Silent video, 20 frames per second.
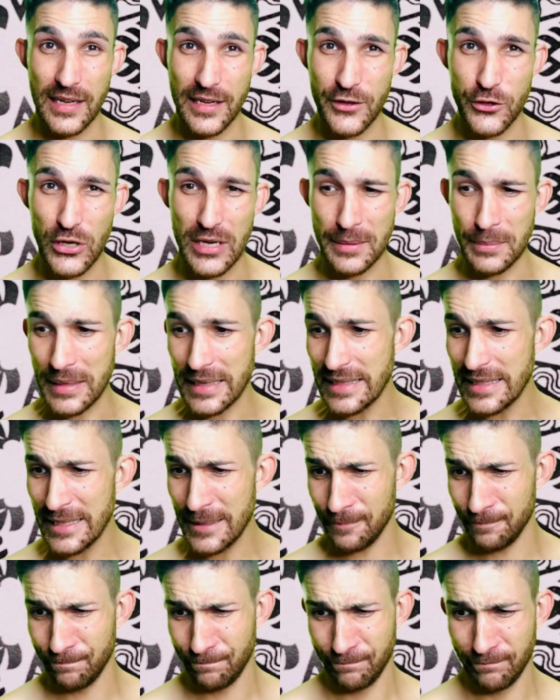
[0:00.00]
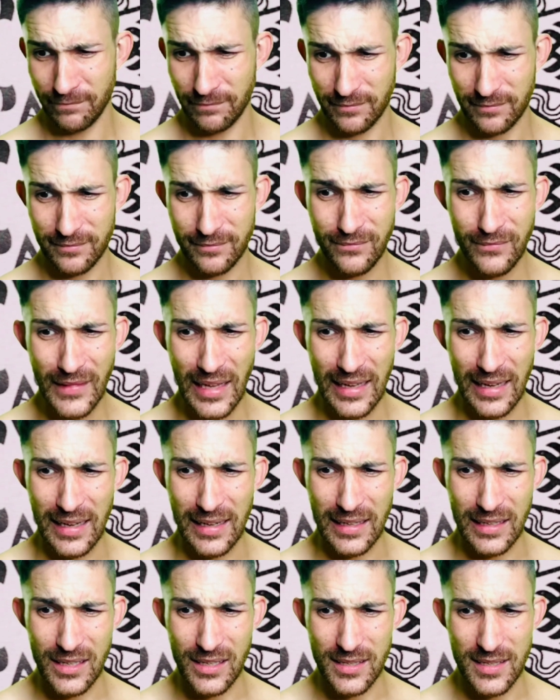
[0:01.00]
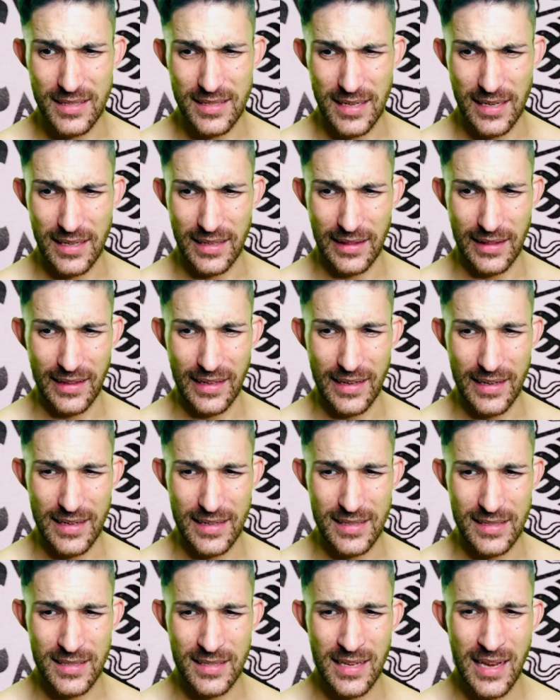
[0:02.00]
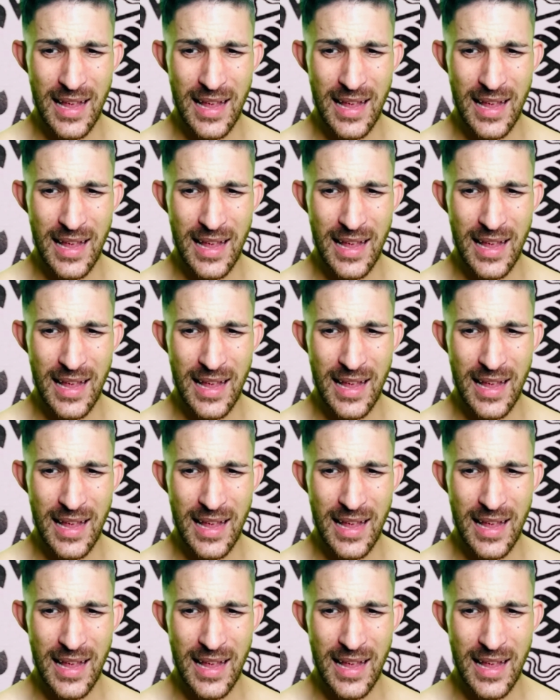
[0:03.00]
treatment, because there's